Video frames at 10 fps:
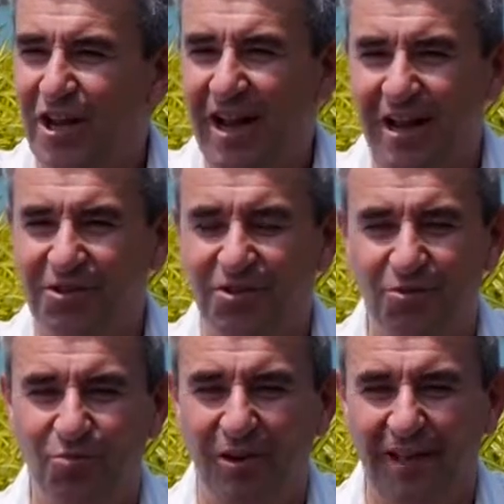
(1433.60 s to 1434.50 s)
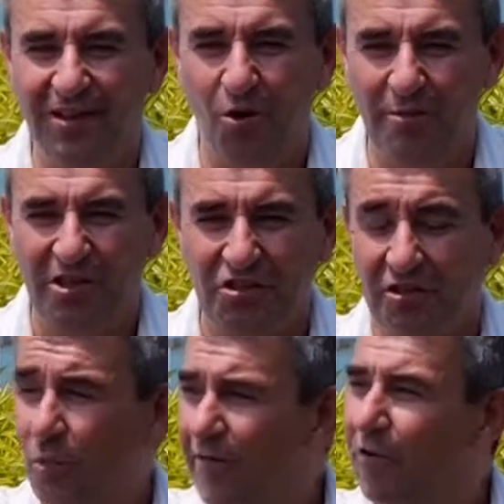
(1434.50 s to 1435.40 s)
Yes, we like
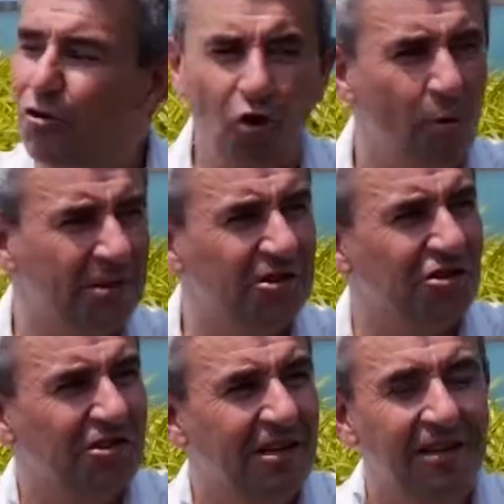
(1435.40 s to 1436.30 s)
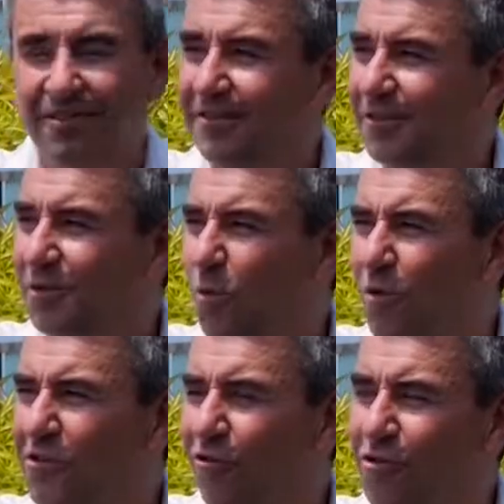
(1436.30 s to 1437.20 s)
competitions. And we've got good competitions here on the
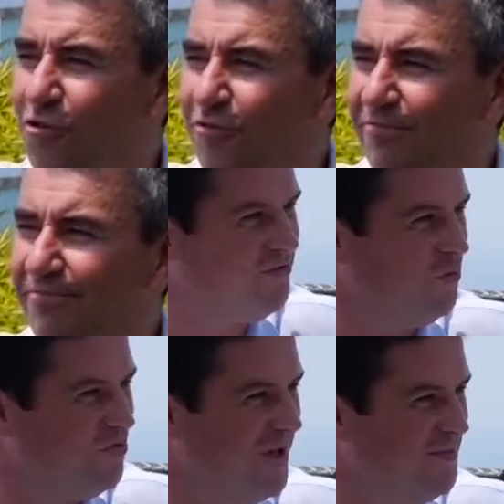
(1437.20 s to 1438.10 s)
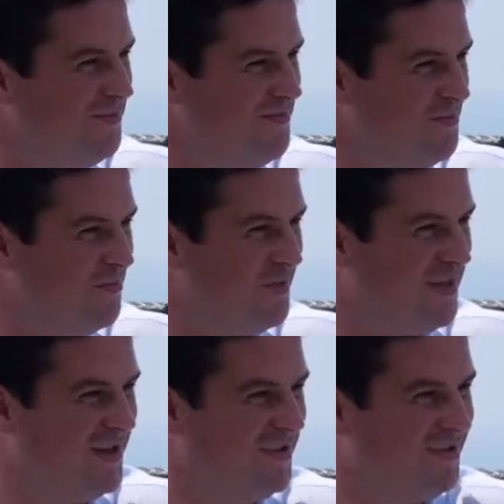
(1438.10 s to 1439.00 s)
What's On Show. it's a real shame, isn't it? But we
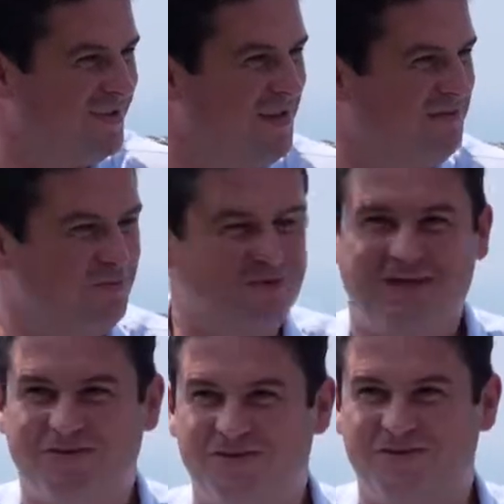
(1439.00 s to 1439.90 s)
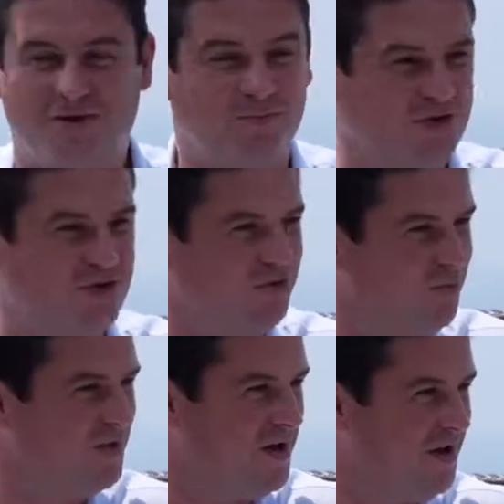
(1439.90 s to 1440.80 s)
get customers give us these competitions
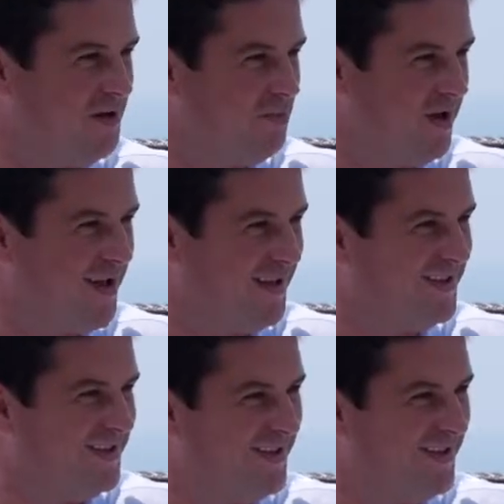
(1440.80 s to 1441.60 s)
and we can't apply.